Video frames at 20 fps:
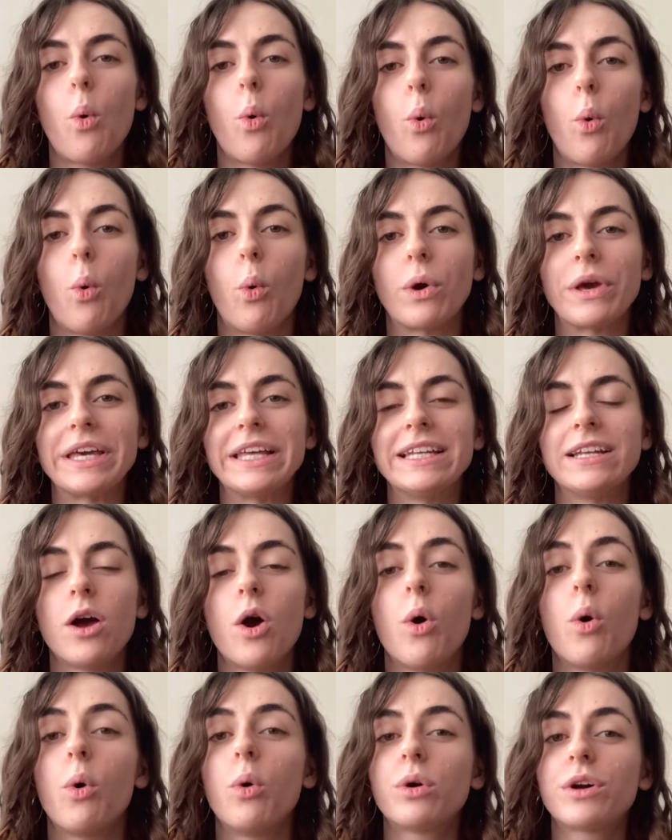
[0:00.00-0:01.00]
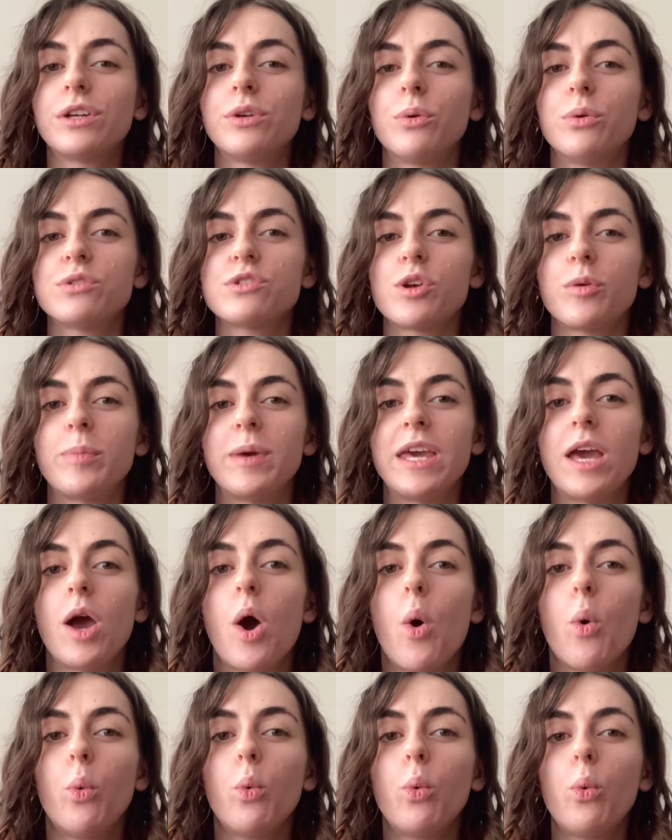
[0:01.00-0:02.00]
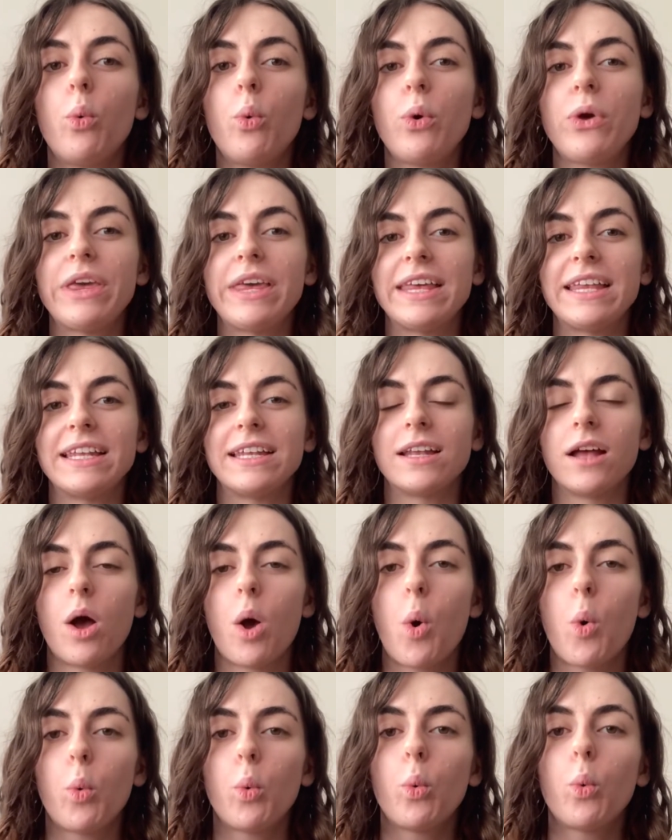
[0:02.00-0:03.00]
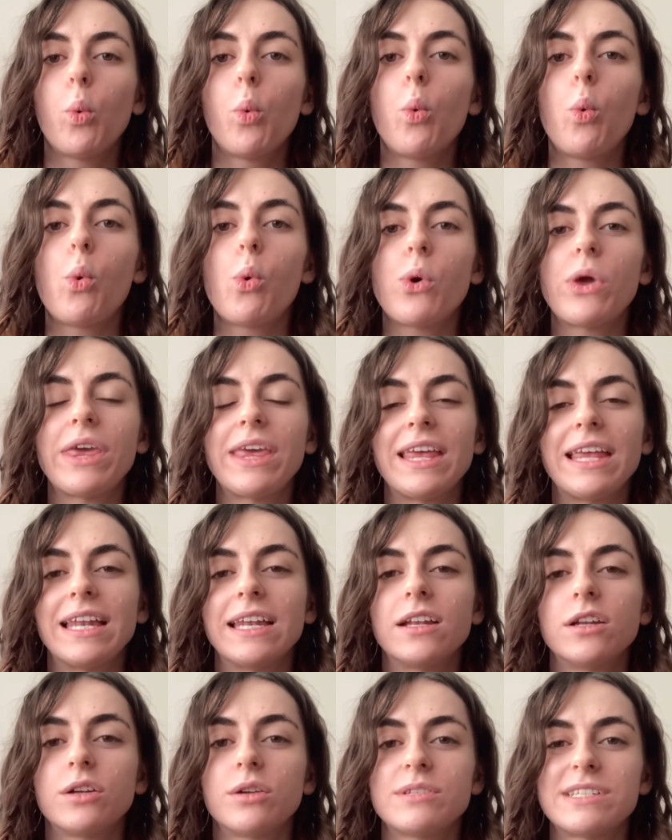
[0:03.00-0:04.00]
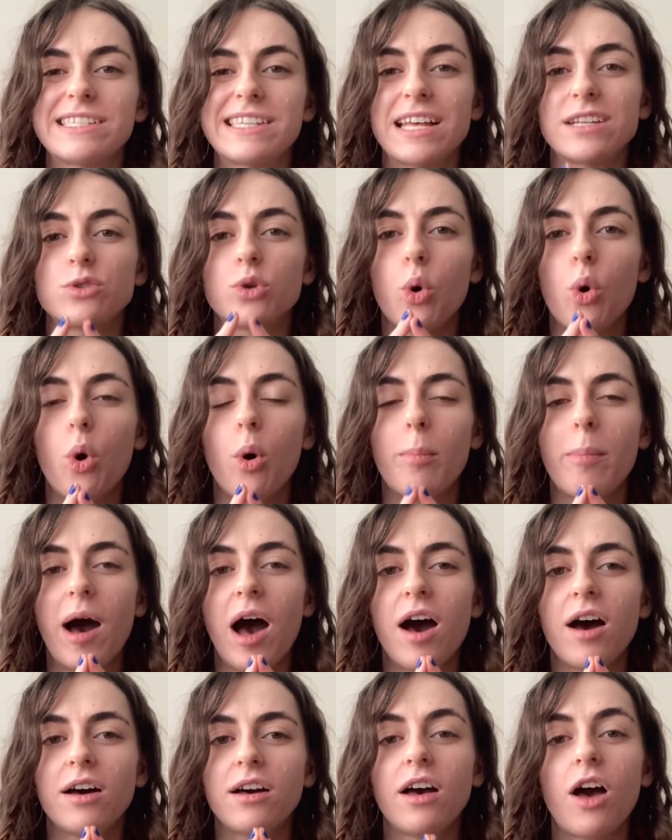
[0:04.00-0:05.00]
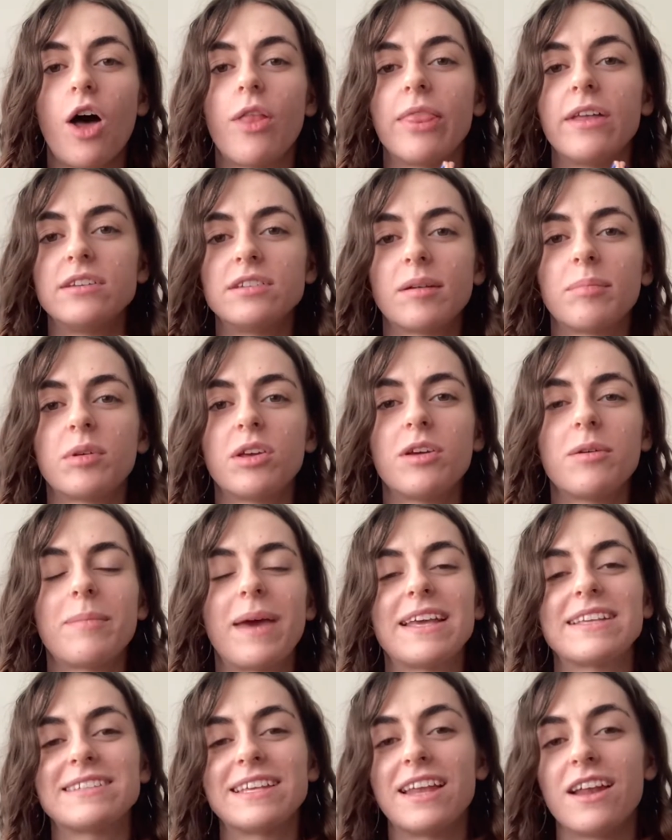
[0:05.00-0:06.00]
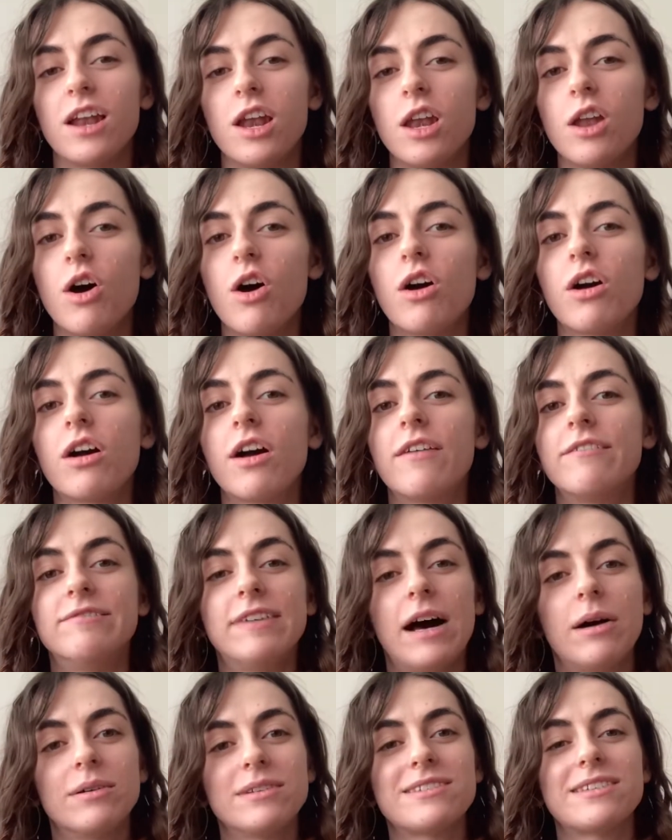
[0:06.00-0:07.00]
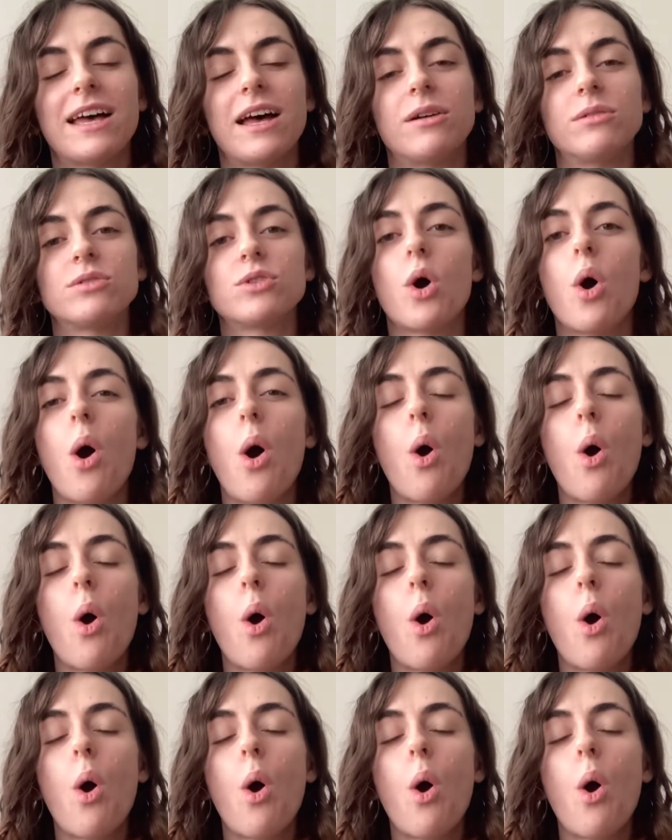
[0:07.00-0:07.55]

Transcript: oin, or can also be oin, oin. Notice that torbach on the W makes a long vowel sound.